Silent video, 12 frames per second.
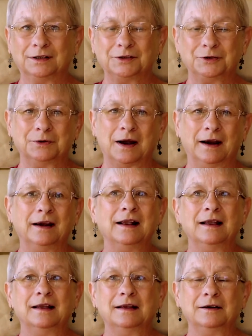who
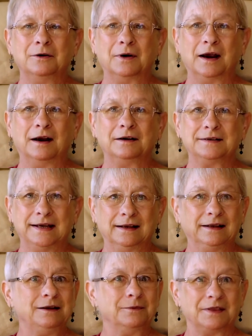are
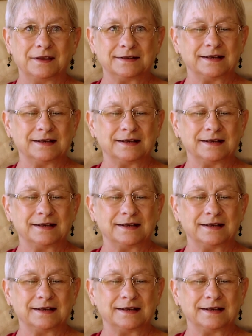dealing with this